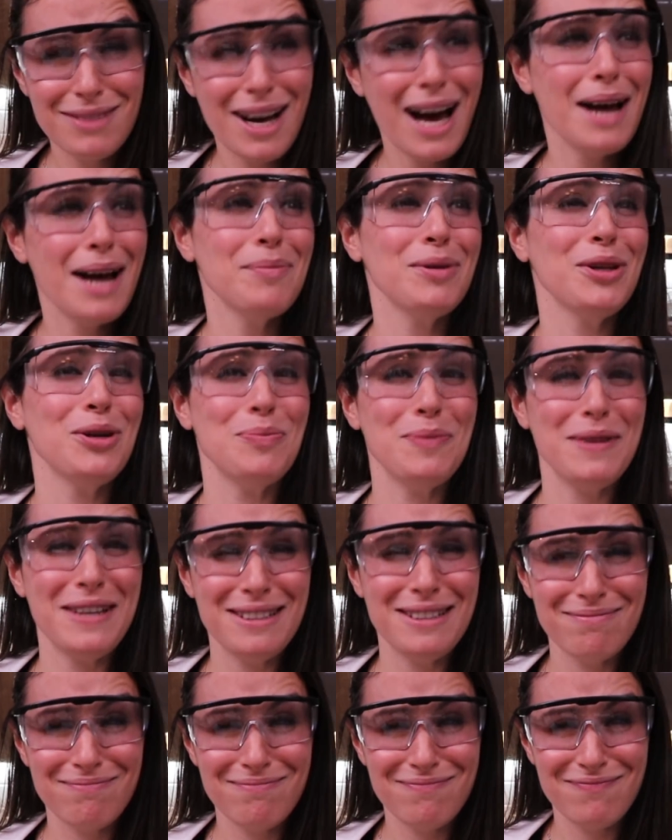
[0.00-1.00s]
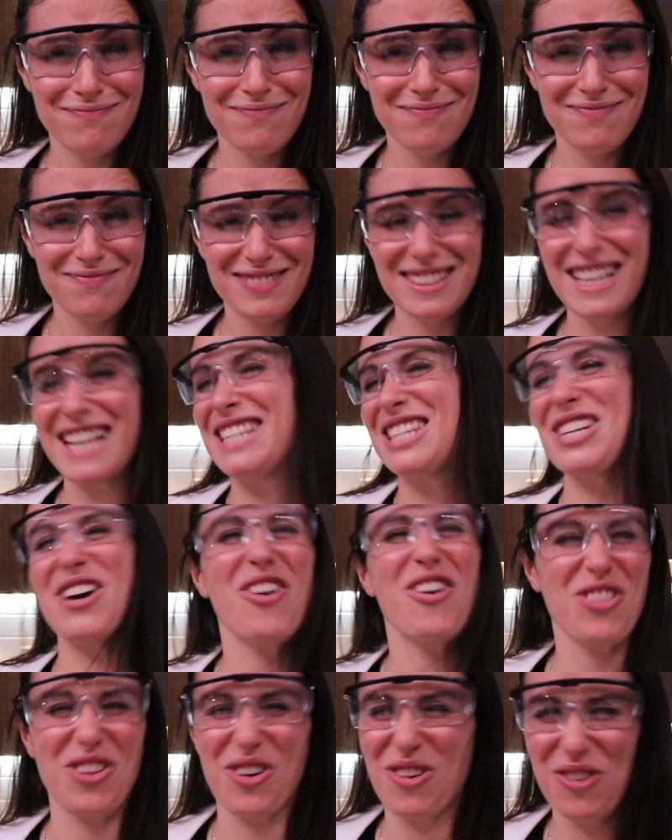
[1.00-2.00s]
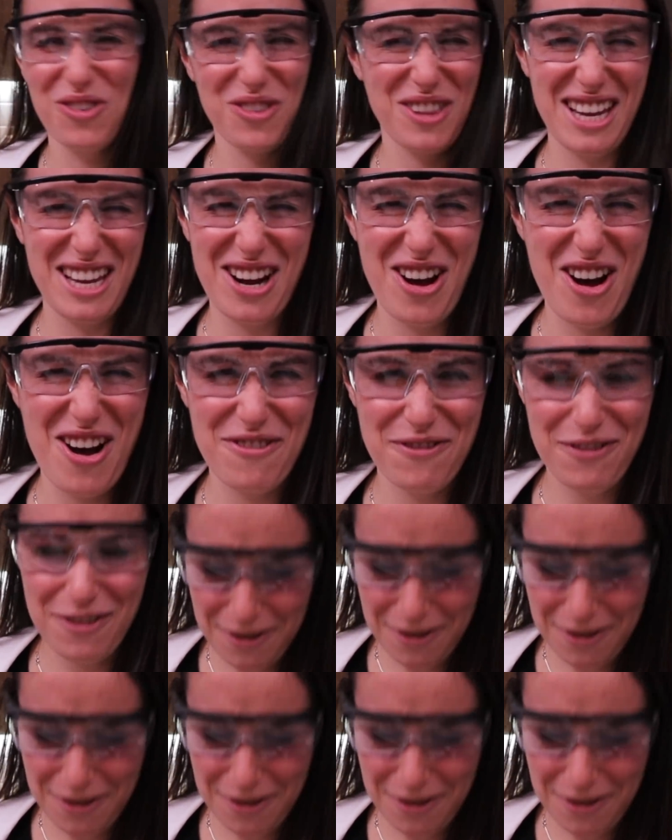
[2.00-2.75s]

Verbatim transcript: I'm loopy. Let's call the whole thing off.